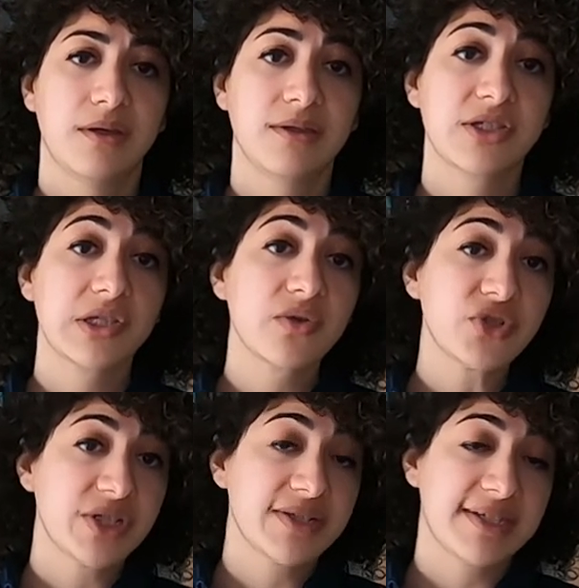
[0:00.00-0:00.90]
The
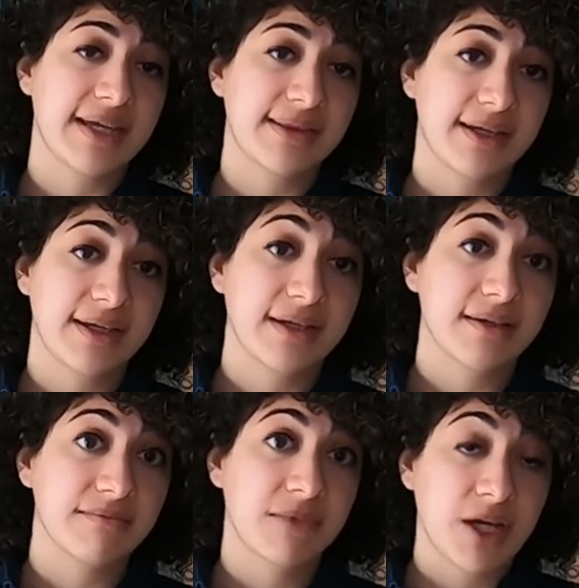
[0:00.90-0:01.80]
solution set that
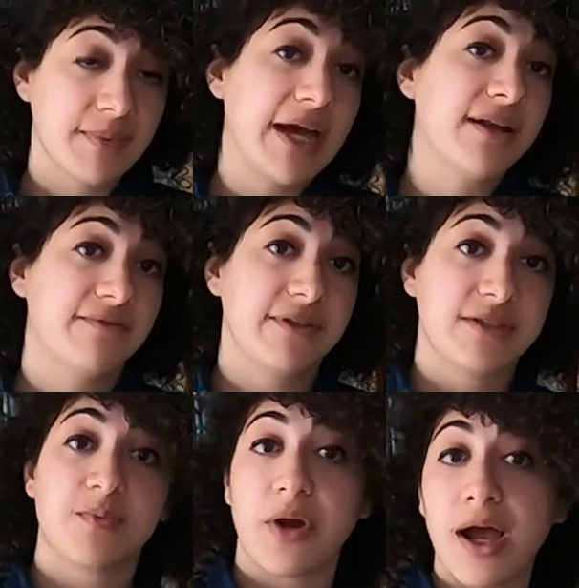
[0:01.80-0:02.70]
can come out of
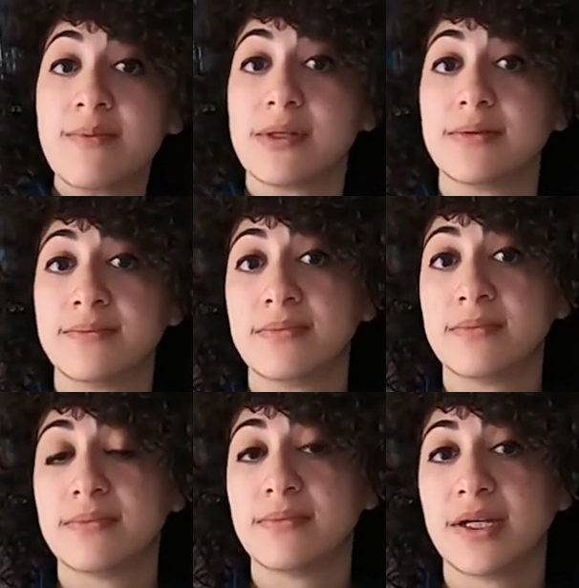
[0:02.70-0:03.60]
this problem
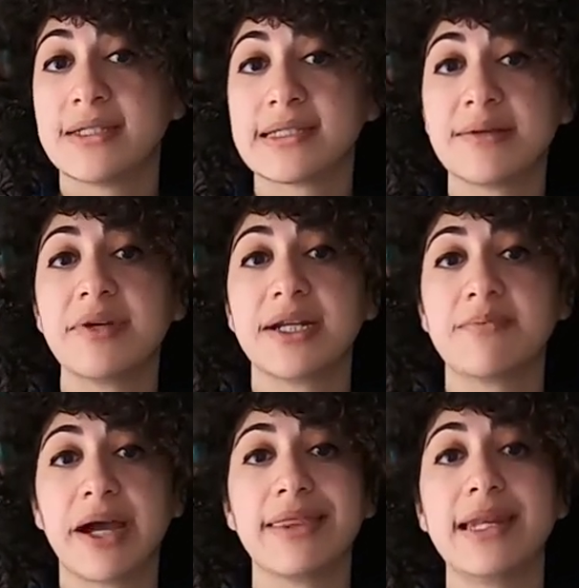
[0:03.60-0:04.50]
is
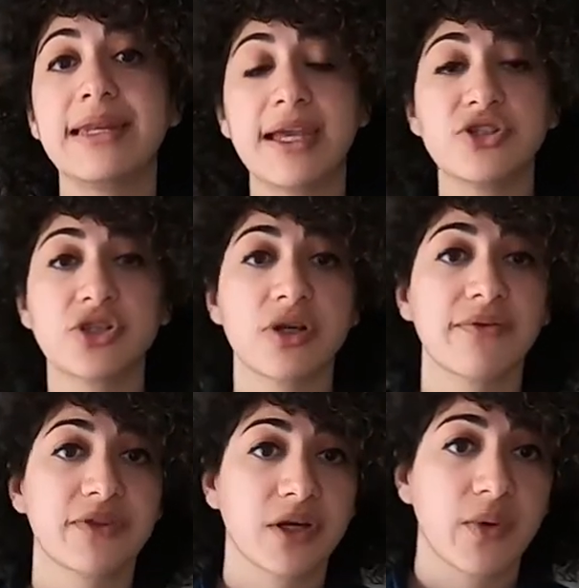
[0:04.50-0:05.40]
limited by the nature
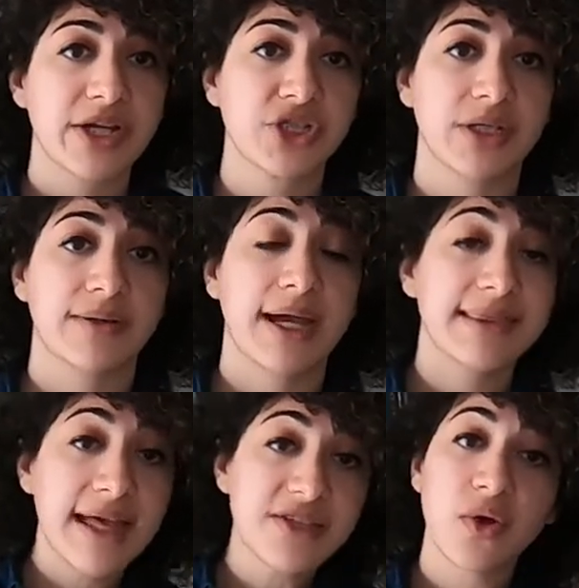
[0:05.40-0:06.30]
of the question.
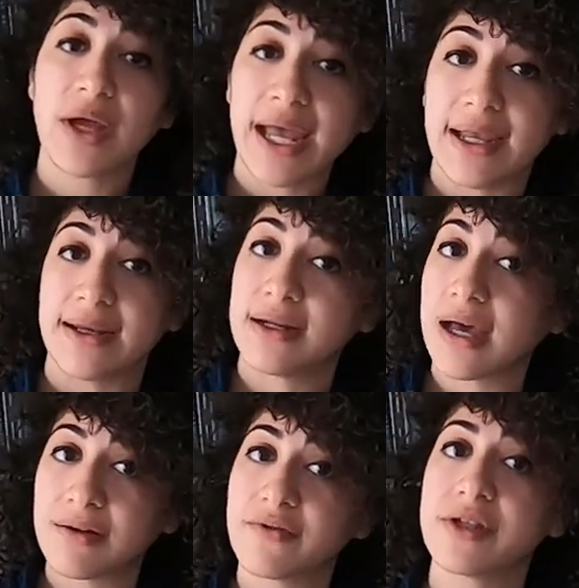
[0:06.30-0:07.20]
And that's okay.
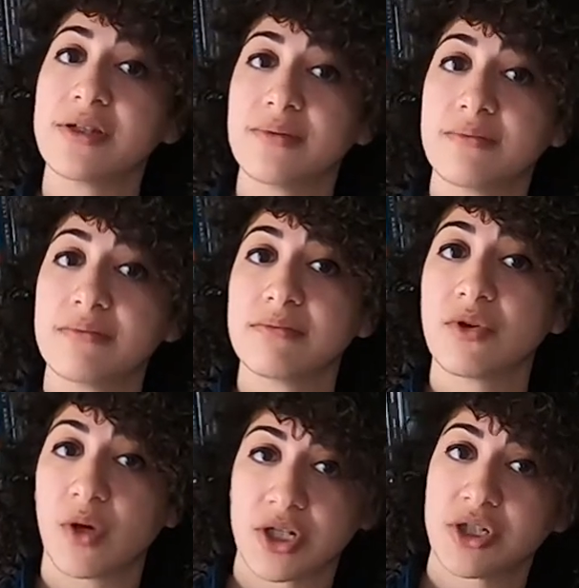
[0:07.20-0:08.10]
Not every
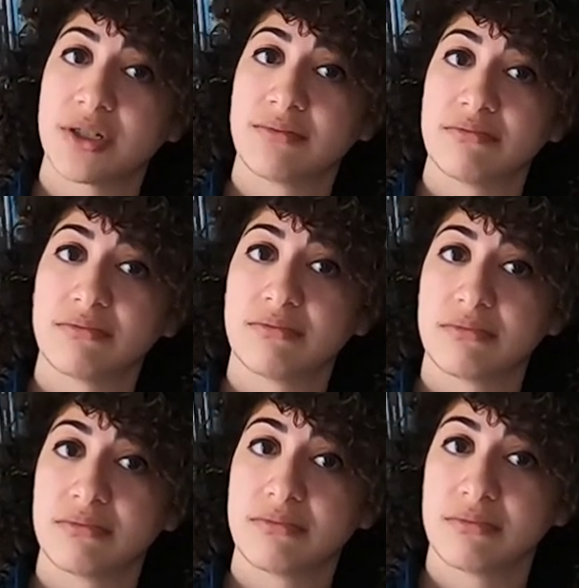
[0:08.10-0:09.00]
question
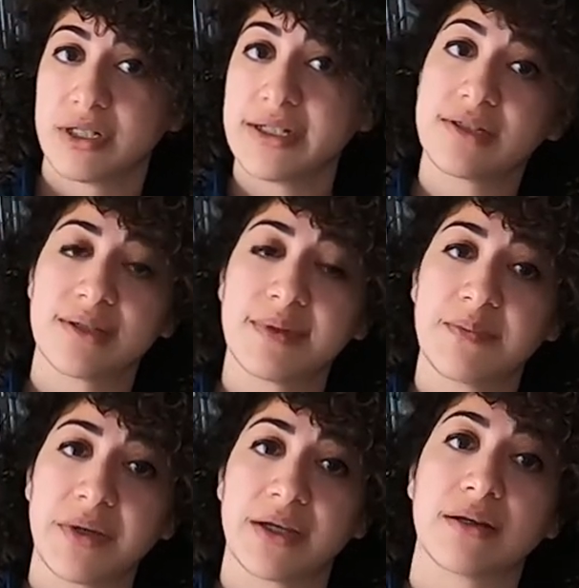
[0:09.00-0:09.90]
needs to
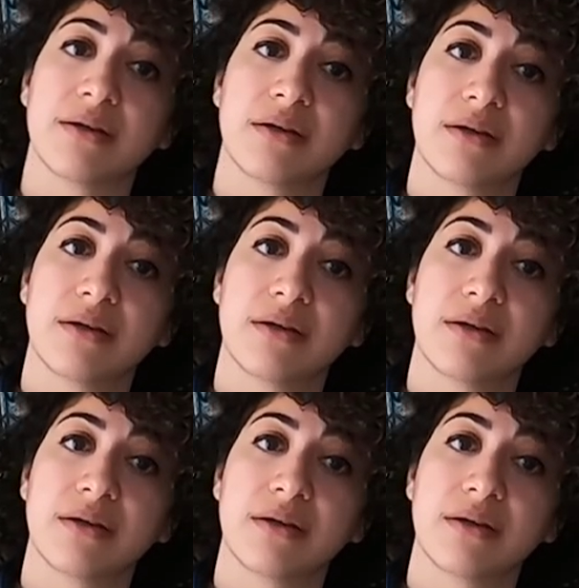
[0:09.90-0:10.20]
be big,